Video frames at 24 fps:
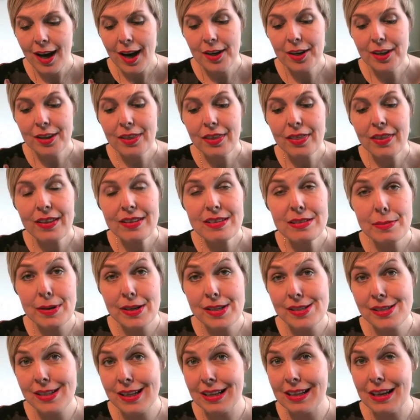Another thing to make
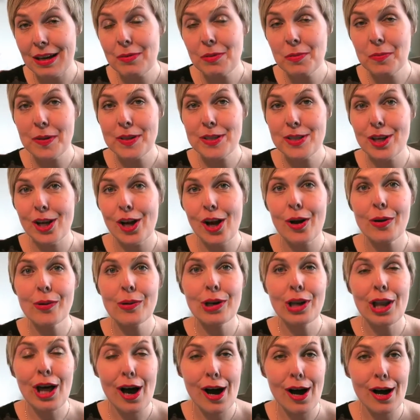you stand out would be to go
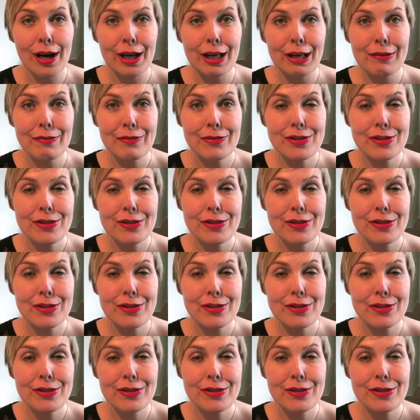live.